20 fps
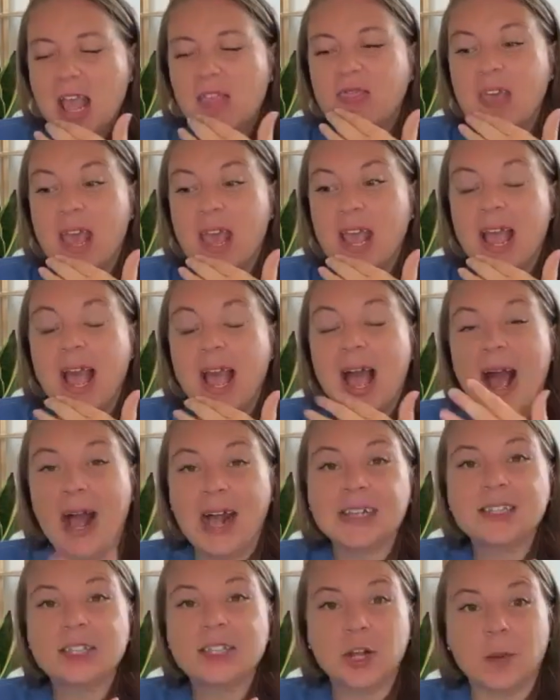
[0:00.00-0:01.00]
They
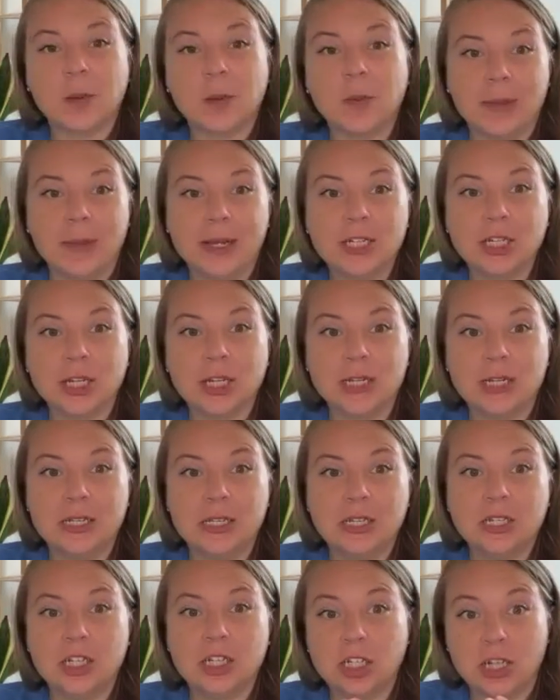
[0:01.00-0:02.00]
ask your permission
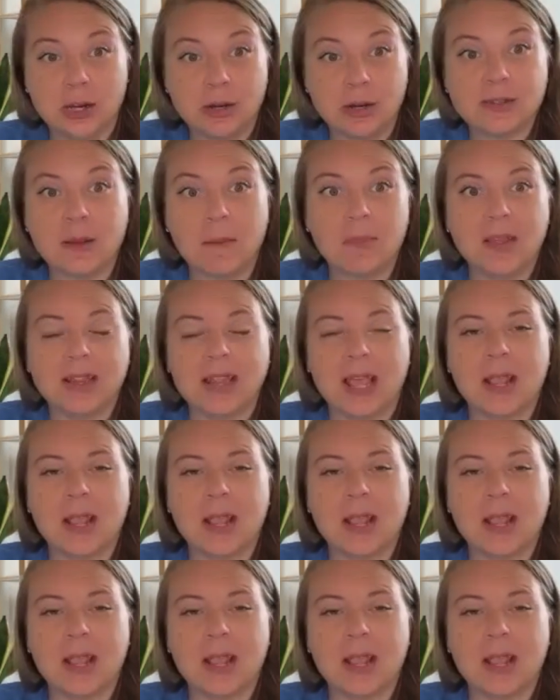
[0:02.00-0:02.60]
to share something